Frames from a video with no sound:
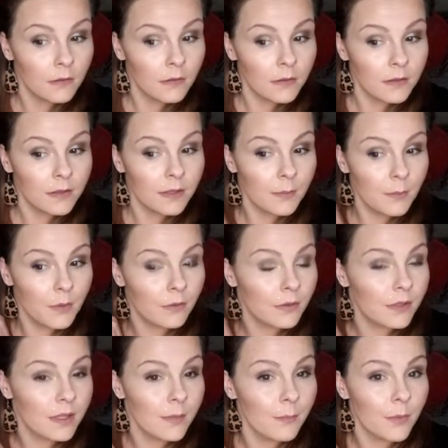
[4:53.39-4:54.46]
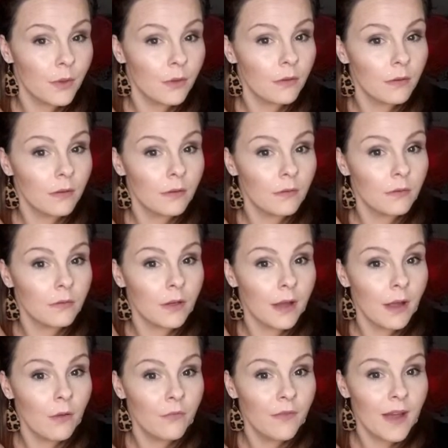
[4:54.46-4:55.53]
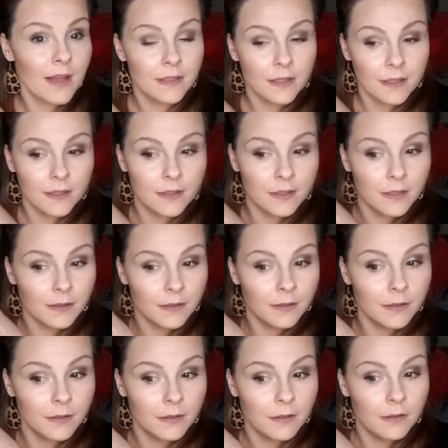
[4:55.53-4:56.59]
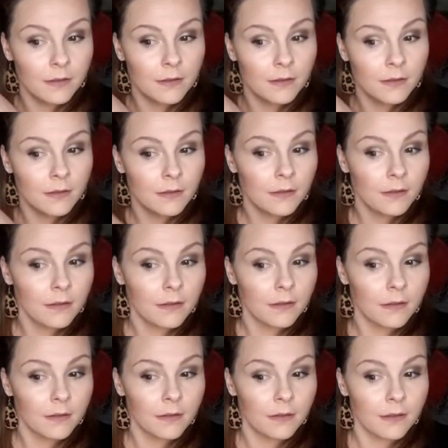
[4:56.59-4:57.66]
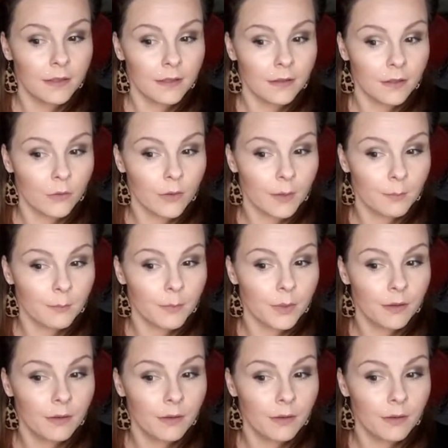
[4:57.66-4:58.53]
Simple, simple. Look how fast it is to get the crimp.